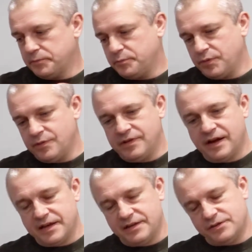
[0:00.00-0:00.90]
But with
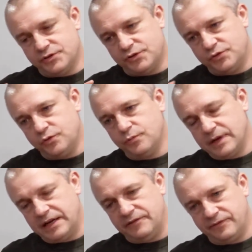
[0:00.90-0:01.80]
that, there's so
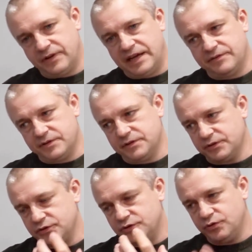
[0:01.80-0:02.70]
many flavours,
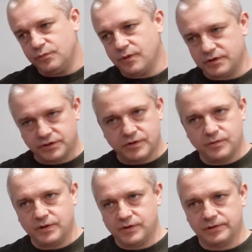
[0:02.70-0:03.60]
there's so much
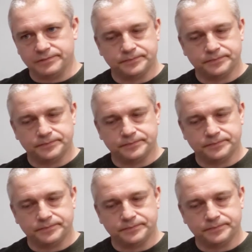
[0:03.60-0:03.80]
going on.